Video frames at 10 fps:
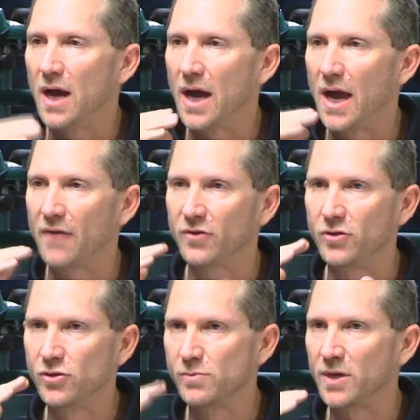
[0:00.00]
I have to
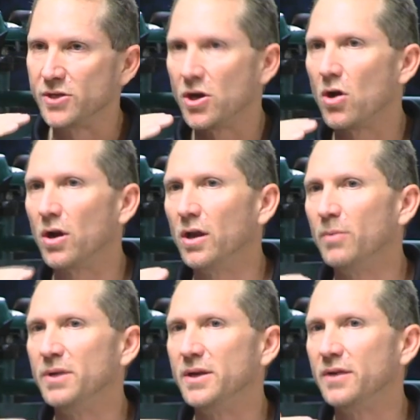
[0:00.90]
use my jaw in a
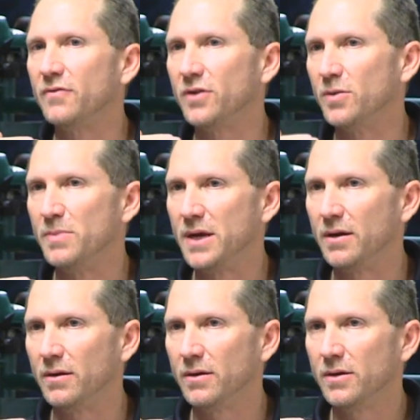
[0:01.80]
little bit different demeanor.